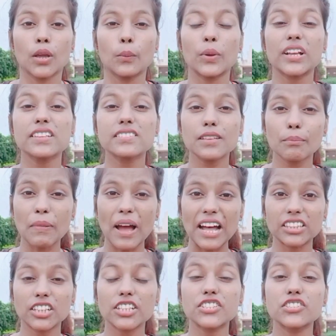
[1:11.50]
Because the
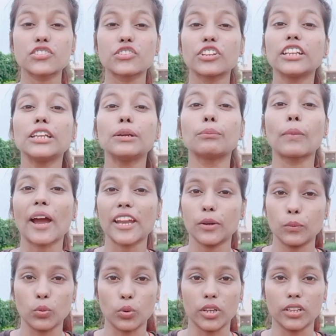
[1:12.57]
method is really
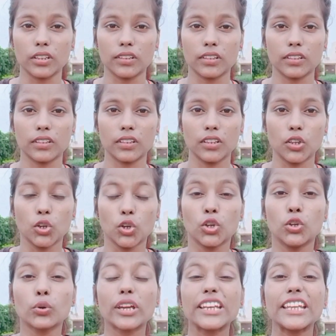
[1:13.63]
mind-blowing.
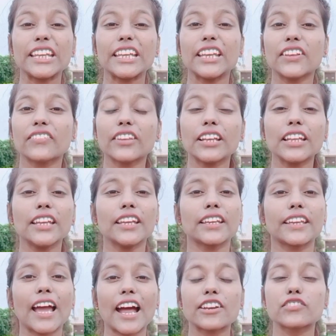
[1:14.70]
You can easily
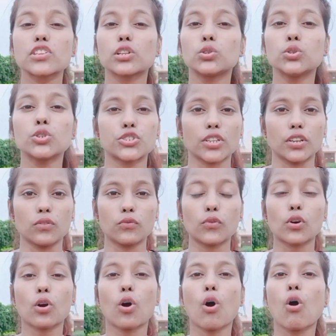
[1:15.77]
get solution
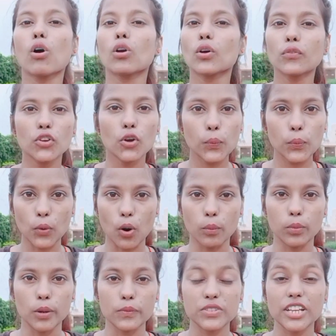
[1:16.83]
for all of your
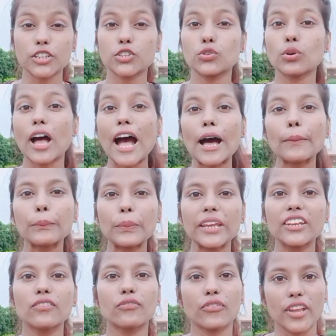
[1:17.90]
problems that you have
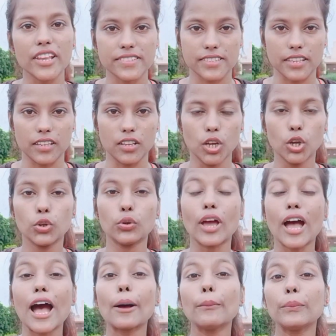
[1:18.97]
been facing, you
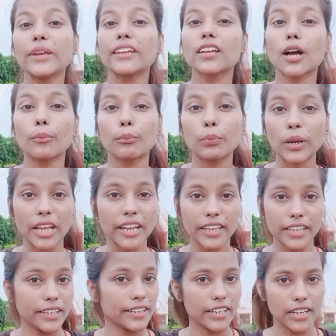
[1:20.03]
have been
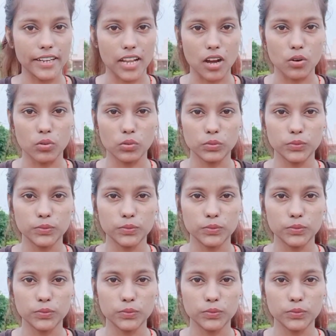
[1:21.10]
complaining till now.